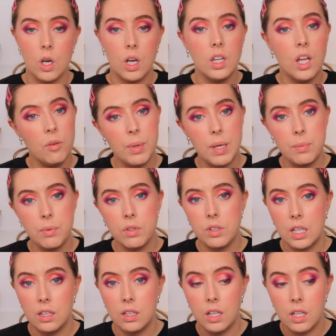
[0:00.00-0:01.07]
So a lot of people
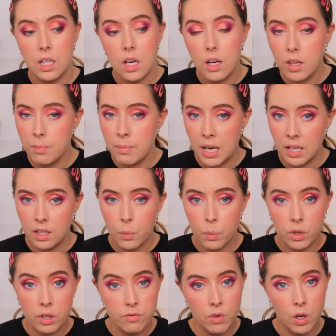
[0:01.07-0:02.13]
think that the other men that
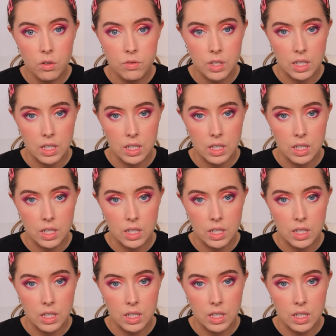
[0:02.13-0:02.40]
were involved